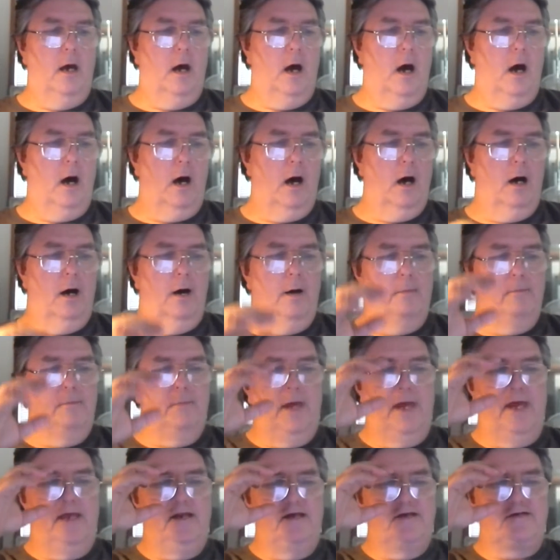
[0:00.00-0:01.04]
Um,
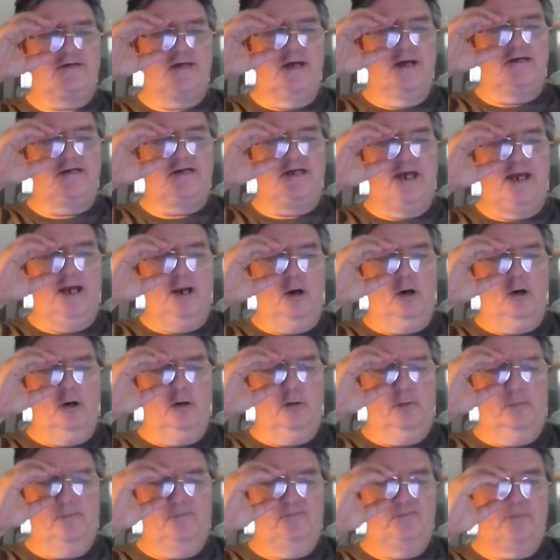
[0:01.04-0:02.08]
and it says
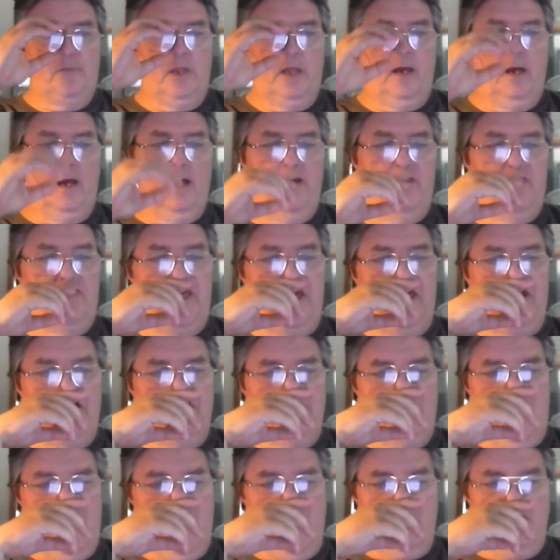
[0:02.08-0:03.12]
here that a
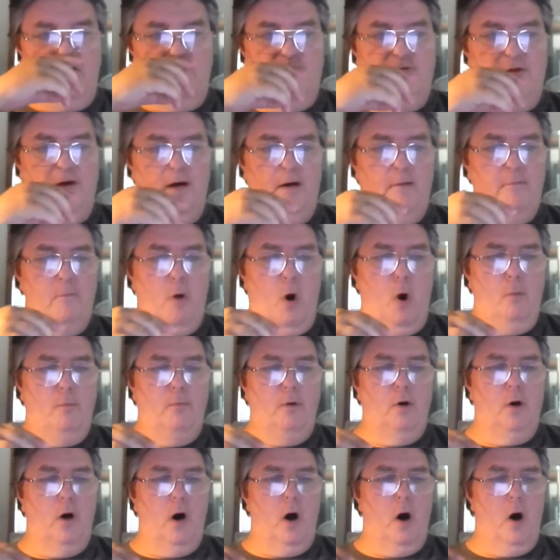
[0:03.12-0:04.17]
lot of the
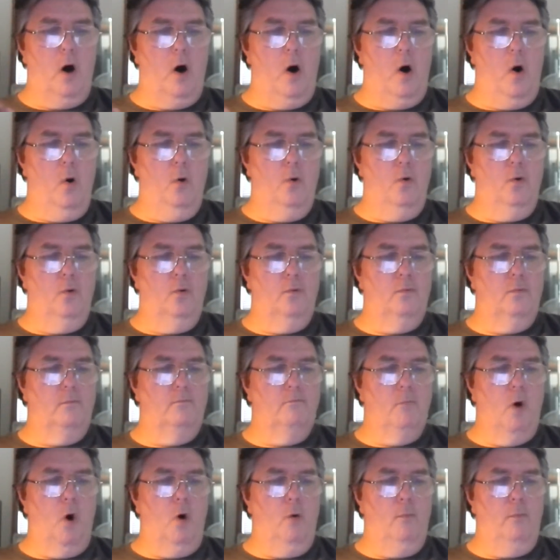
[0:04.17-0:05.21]
mobile,
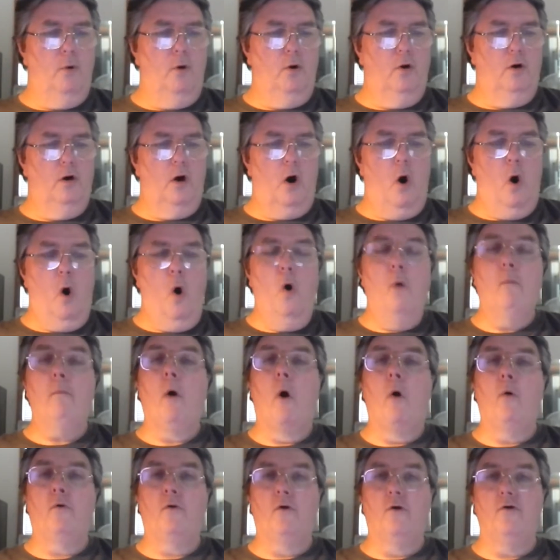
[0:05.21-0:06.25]
own, mobile
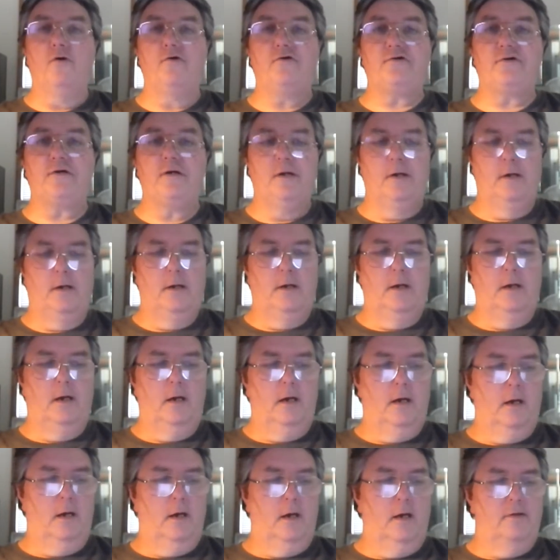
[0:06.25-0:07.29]
homeowners,
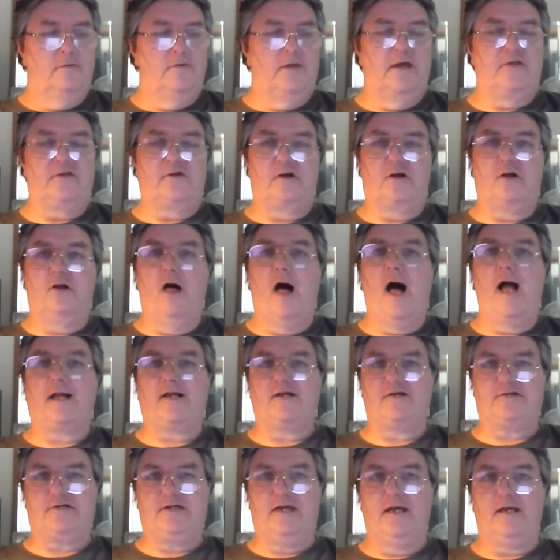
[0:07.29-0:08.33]
that the clock
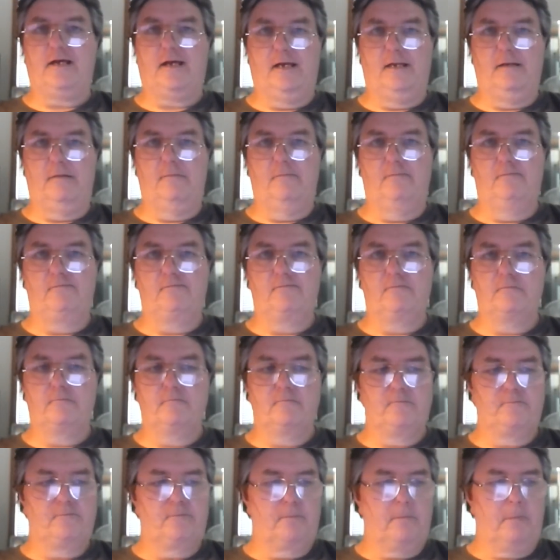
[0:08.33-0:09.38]
is ticking,
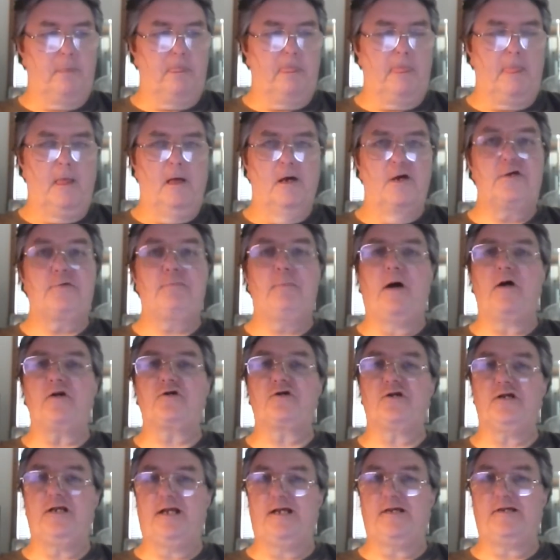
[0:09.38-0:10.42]

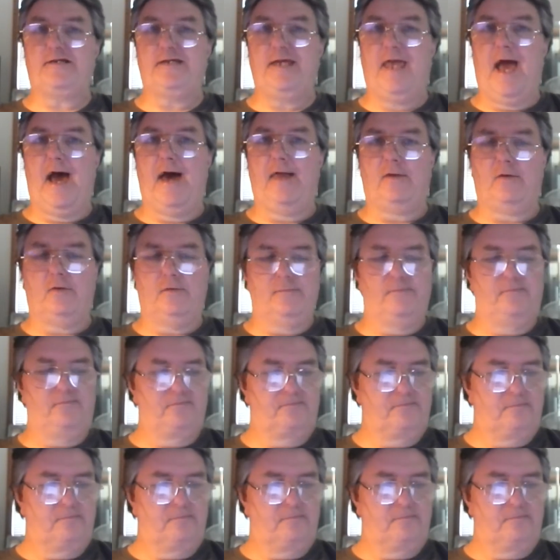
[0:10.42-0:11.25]
especially in Seattle.